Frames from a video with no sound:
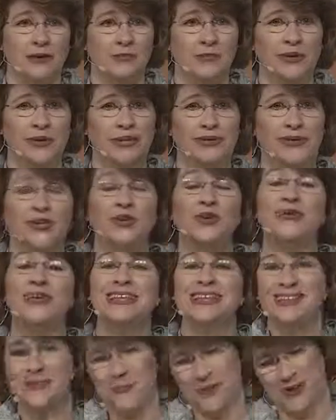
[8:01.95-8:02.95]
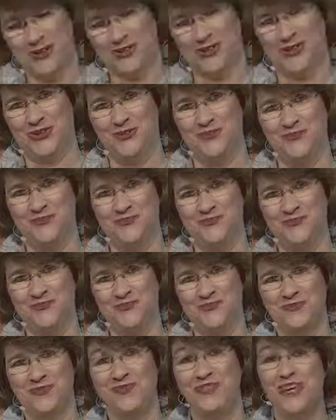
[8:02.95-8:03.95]
but you get the picture.
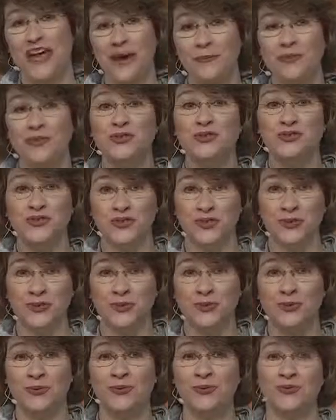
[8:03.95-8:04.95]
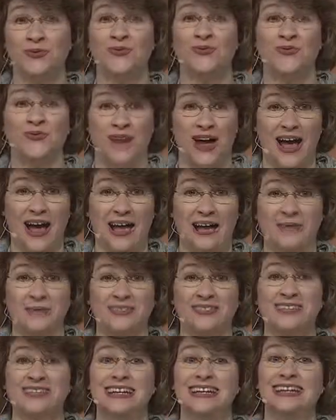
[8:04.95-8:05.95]
Chapter 2 through
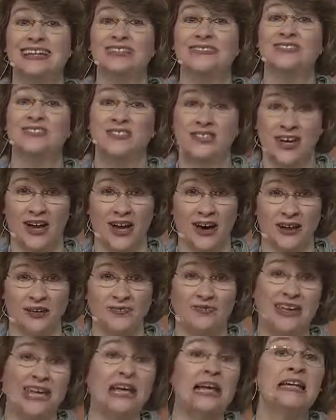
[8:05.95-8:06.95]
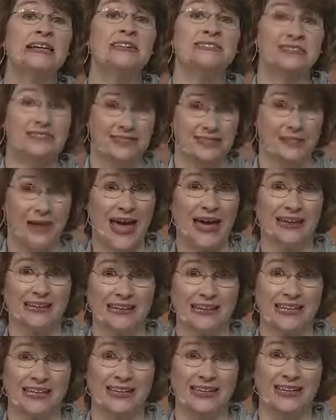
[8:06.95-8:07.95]
5 studies geography
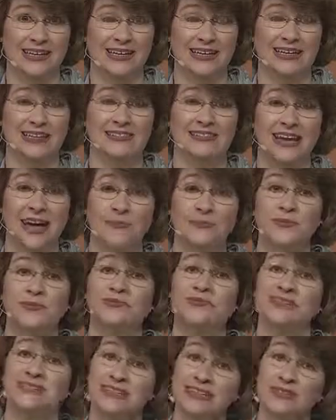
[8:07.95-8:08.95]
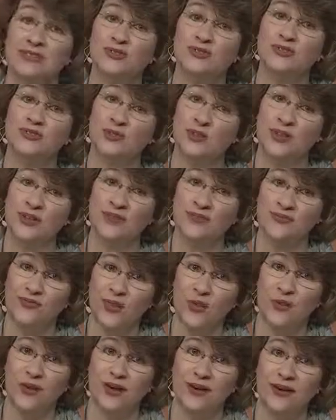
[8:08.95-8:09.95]
systematically, and chapters 6 through
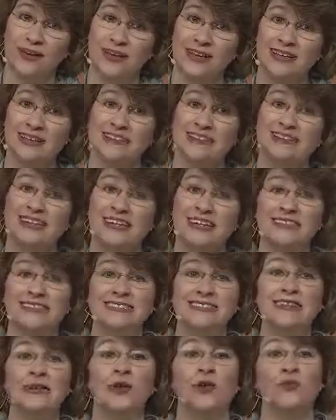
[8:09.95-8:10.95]
24 studies it